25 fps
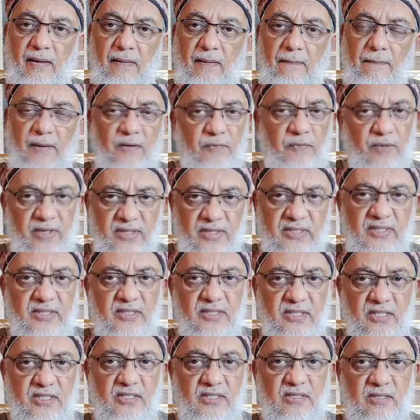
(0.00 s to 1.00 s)
But we can see
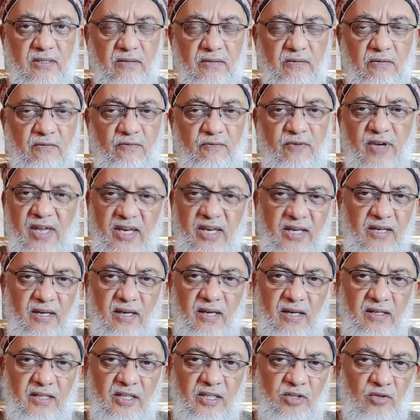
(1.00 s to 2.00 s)
this very
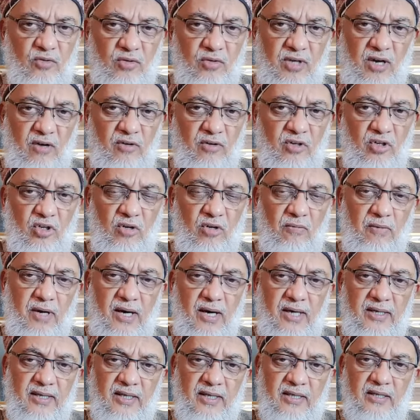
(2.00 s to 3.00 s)
clearly. There's no doubt in your
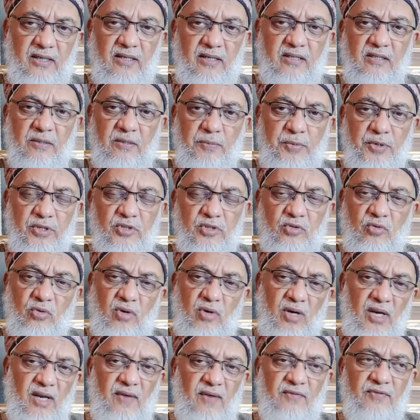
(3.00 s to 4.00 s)
mind that here is a person who
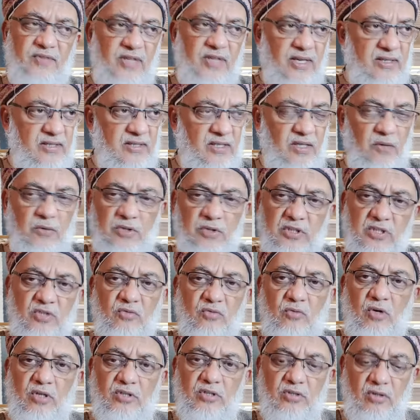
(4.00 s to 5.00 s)
loves that thing which he is
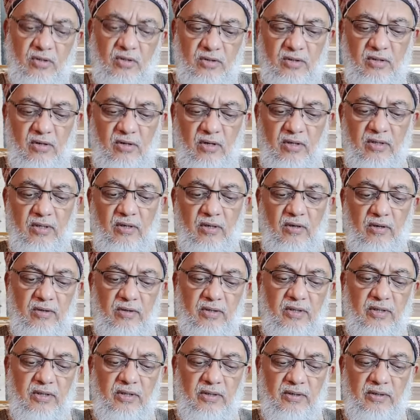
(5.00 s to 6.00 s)
watching on
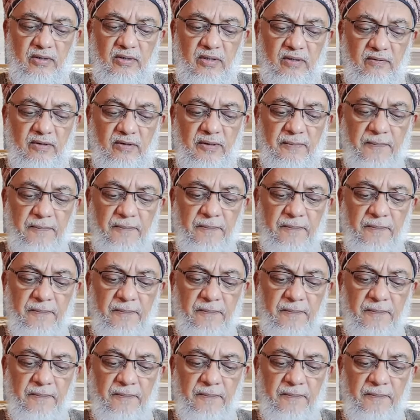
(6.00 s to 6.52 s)
the TV.